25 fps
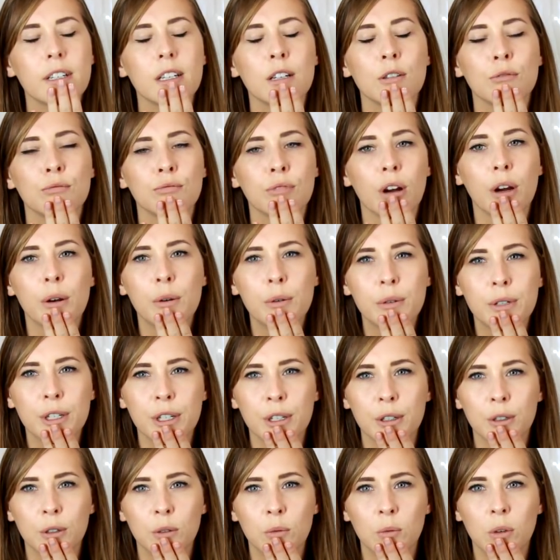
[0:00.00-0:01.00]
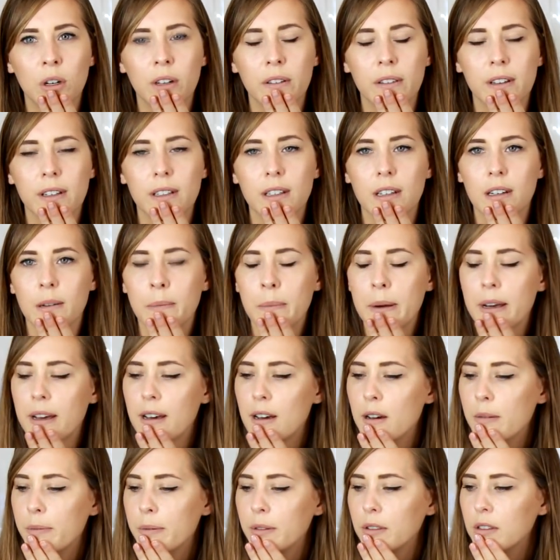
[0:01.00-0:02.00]
rhodiol one that's in a
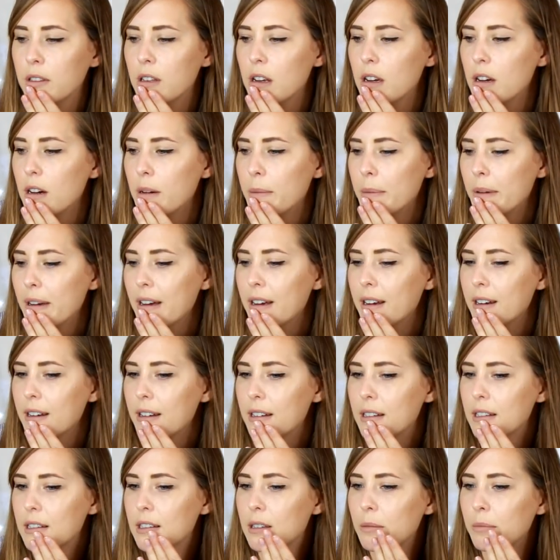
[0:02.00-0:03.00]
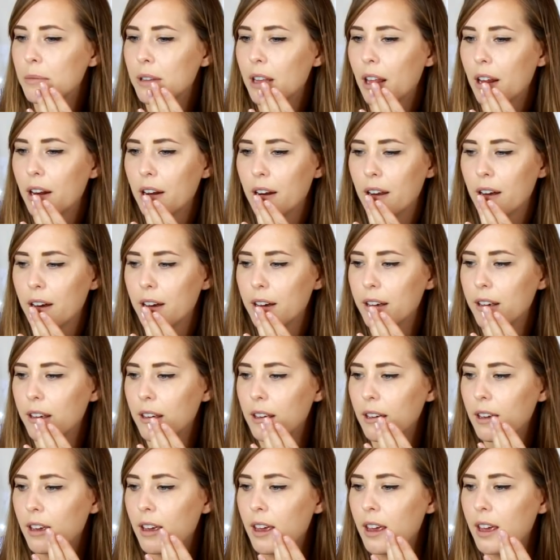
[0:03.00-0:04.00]
purple tub, and it's something
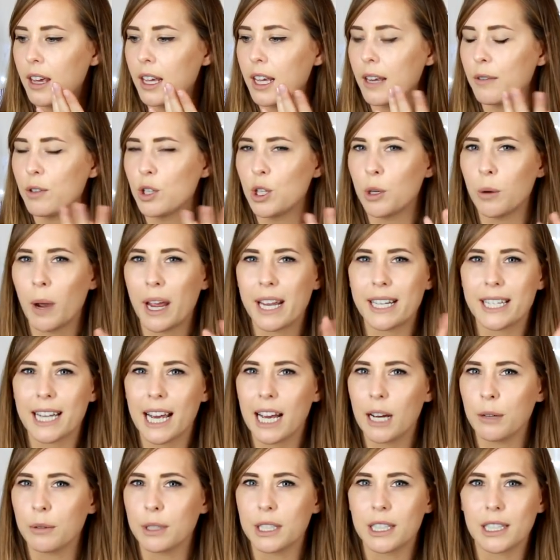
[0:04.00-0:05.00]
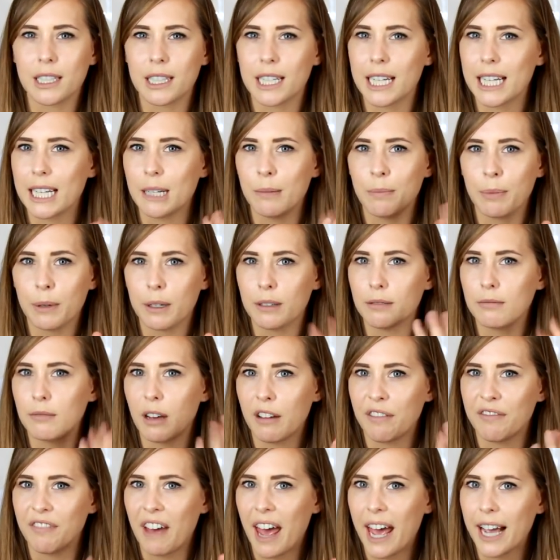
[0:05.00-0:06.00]
like gives you 8 hours sleep
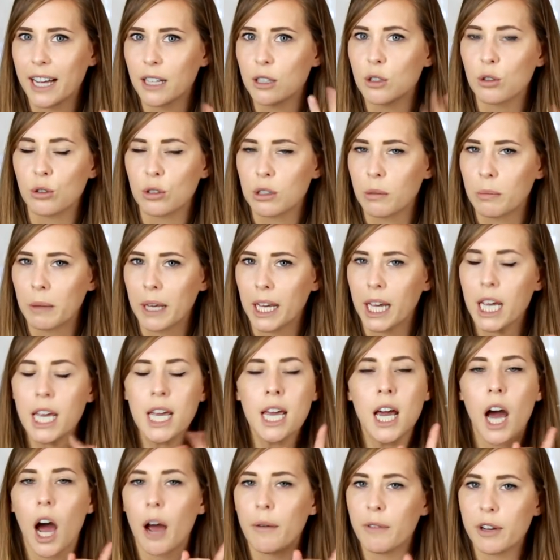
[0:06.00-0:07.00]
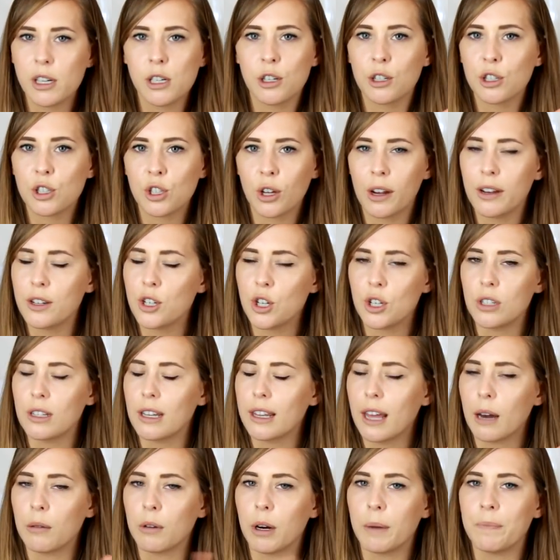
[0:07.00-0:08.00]
effect or something. I've only just started
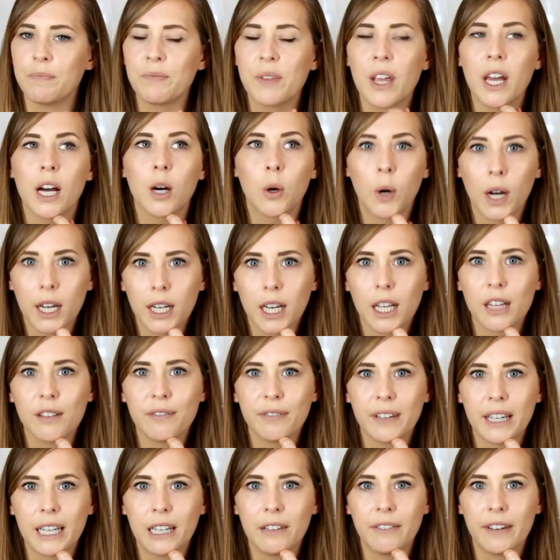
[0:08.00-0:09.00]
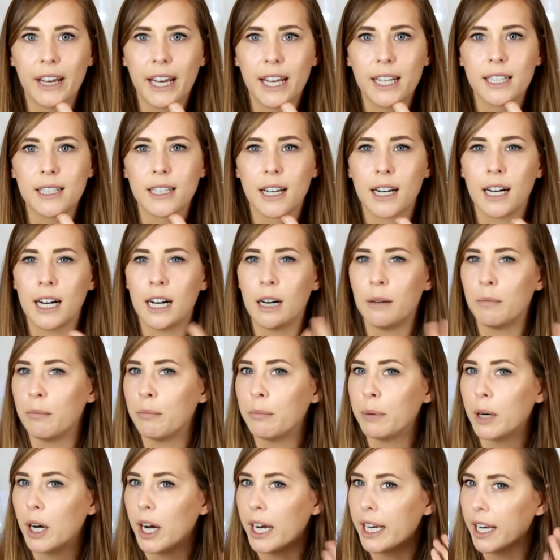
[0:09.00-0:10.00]
using that one. Quite like the feel of it,
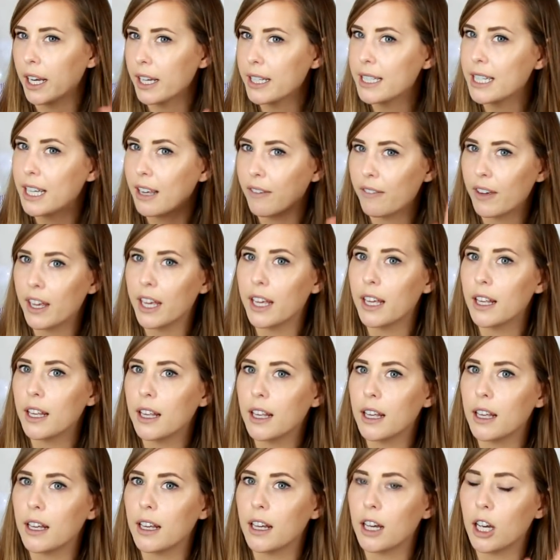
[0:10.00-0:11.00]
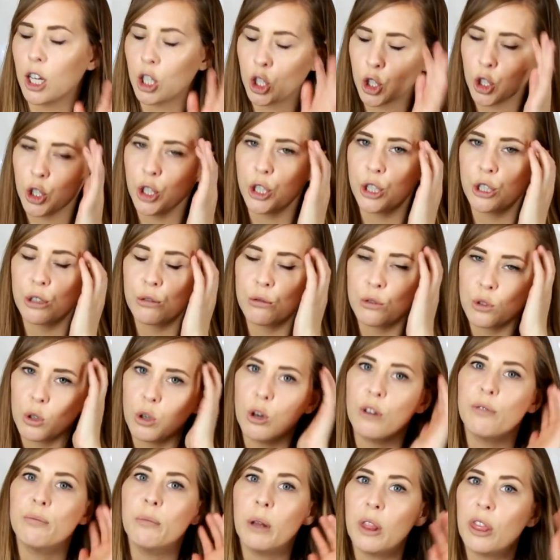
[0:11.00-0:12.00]
but I like to give it a good
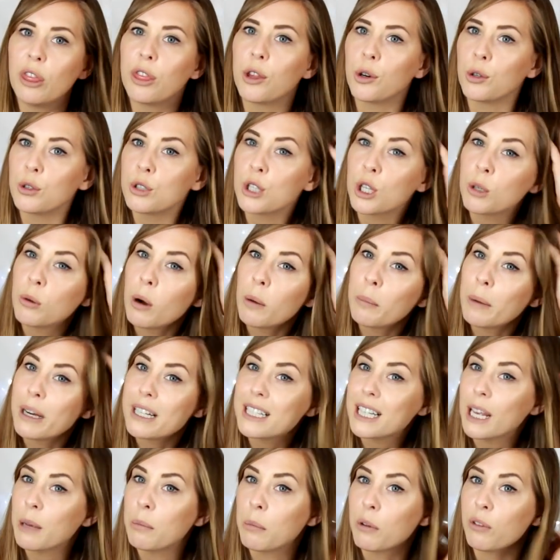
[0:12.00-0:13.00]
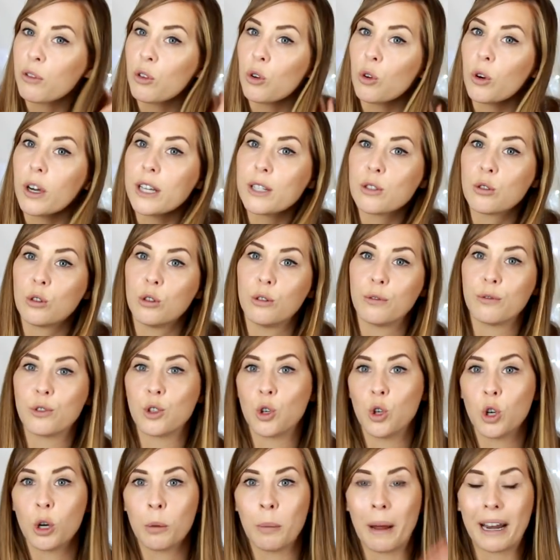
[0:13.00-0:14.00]
sort of month or two on my skin before I sort of
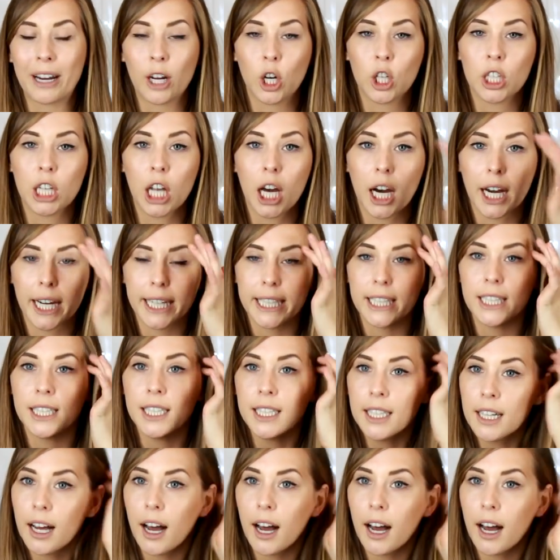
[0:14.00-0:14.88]
talk about it online.